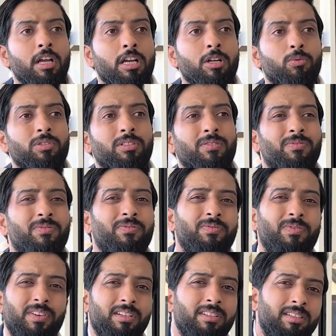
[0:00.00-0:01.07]
it was the
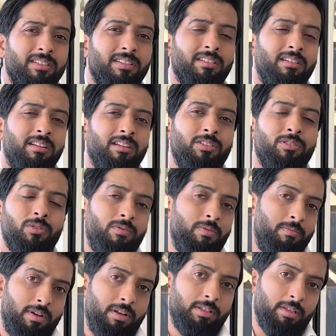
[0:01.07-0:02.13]
first cluster of a
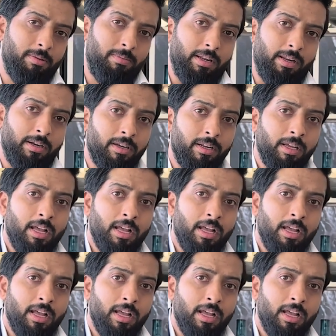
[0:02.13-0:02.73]
master plan.